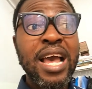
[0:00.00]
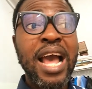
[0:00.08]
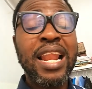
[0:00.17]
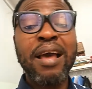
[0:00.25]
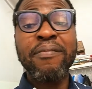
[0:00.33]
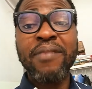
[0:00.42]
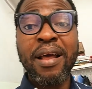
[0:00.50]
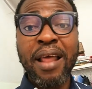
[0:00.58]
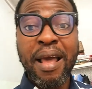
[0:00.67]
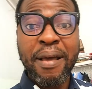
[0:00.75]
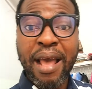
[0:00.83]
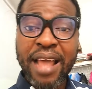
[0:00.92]
And
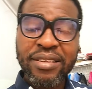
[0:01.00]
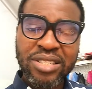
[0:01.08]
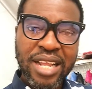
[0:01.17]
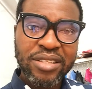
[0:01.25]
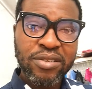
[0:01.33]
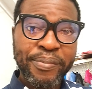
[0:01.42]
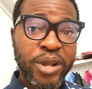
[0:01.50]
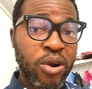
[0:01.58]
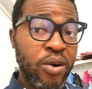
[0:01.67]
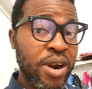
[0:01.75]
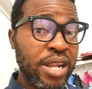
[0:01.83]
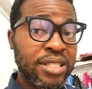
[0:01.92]
I stand to be
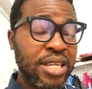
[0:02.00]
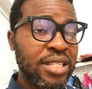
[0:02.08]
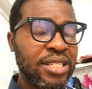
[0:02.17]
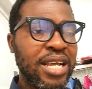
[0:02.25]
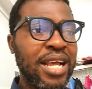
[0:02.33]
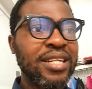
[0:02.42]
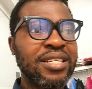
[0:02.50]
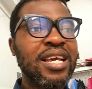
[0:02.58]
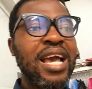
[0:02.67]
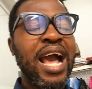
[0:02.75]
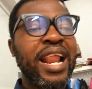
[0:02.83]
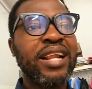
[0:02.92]
corrected, and
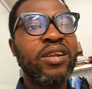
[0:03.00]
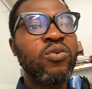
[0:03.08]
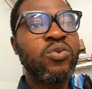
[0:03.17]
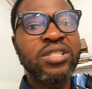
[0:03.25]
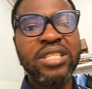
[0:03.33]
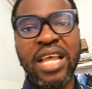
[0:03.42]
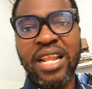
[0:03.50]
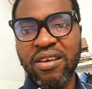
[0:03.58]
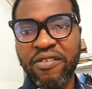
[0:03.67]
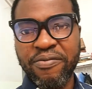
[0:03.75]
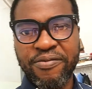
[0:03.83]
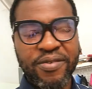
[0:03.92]
I don't want
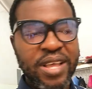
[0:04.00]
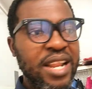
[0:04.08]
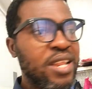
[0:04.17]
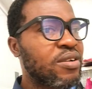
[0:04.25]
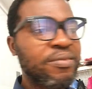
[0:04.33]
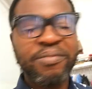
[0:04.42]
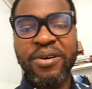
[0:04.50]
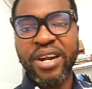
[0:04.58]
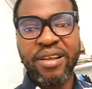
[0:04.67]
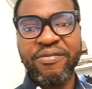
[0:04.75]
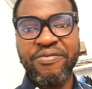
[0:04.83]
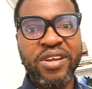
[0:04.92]
any
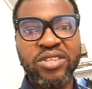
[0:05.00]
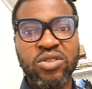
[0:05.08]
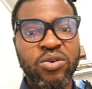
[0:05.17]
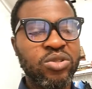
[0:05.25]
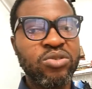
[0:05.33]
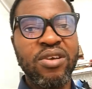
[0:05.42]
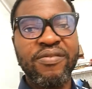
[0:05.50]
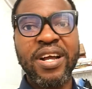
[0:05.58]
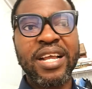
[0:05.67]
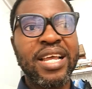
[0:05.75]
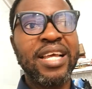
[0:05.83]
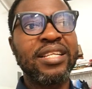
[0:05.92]
American friends or
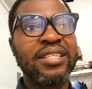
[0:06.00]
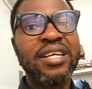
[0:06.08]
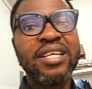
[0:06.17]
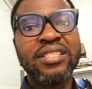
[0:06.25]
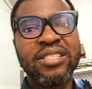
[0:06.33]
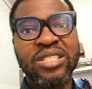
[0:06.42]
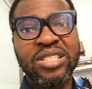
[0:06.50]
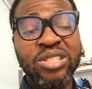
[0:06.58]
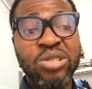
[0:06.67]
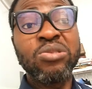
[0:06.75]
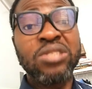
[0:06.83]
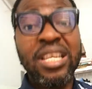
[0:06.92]
whatsoever
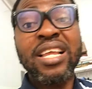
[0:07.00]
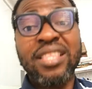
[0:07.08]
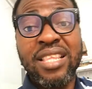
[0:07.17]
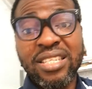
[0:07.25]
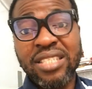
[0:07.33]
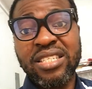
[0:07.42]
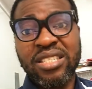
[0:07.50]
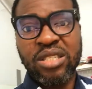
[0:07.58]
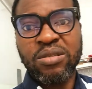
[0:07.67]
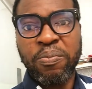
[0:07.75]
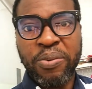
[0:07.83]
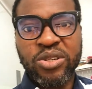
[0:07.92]
should take this
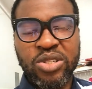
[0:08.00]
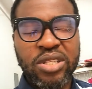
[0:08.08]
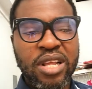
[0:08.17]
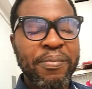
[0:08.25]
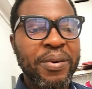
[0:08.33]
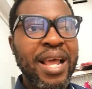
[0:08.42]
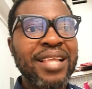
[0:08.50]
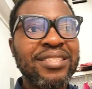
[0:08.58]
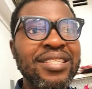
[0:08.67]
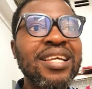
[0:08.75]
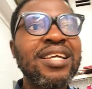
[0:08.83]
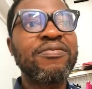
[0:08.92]
personal, but I
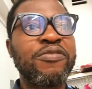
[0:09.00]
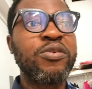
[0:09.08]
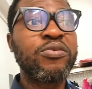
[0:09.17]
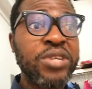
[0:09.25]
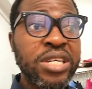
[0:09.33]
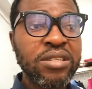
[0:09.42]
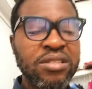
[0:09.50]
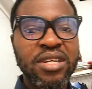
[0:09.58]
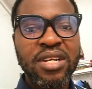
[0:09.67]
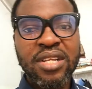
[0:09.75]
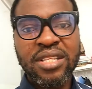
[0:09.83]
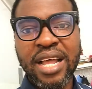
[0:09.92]
think for real
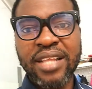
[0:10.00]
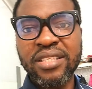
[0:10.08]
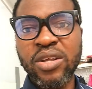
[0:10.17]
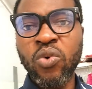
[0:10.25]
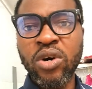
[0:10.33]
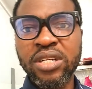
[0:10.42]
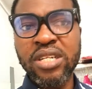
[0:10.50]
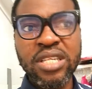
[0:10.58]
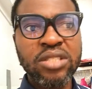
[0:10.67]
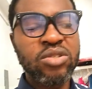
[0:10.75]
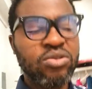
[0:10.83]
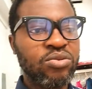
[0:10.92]
that the world
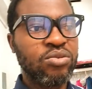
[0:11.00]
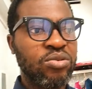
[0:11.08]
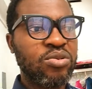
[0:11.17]
need to